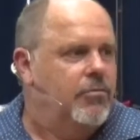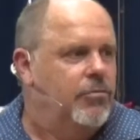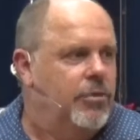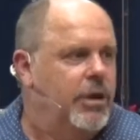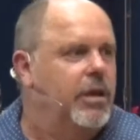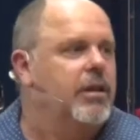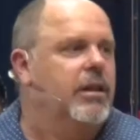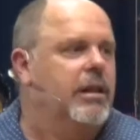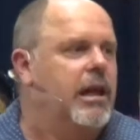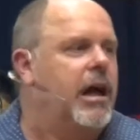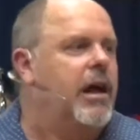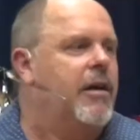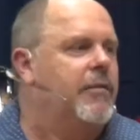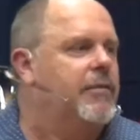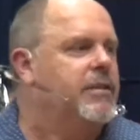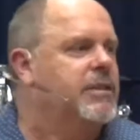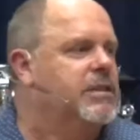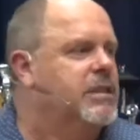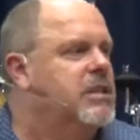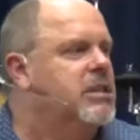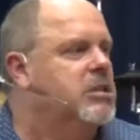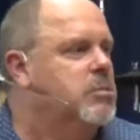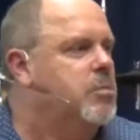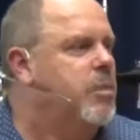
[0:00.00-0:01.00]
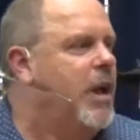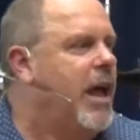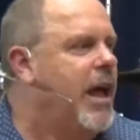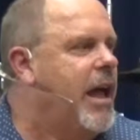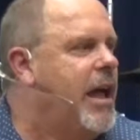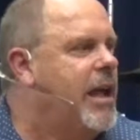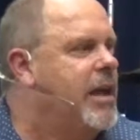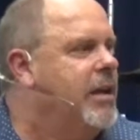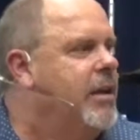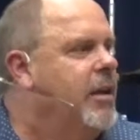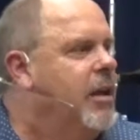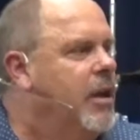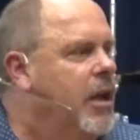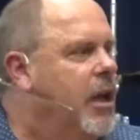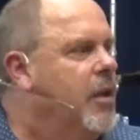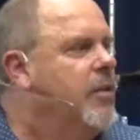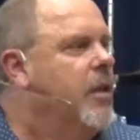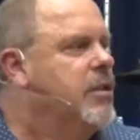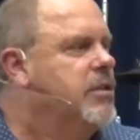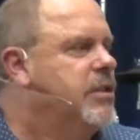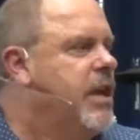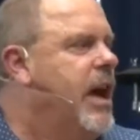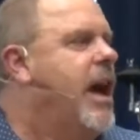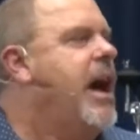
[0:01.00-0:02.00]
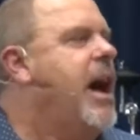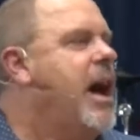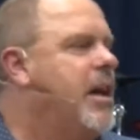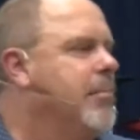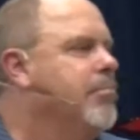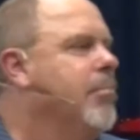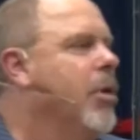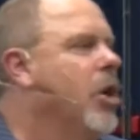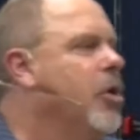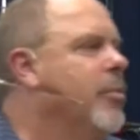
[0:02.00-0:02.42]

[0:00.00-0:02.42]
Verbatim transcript: Real love is displayed in those hard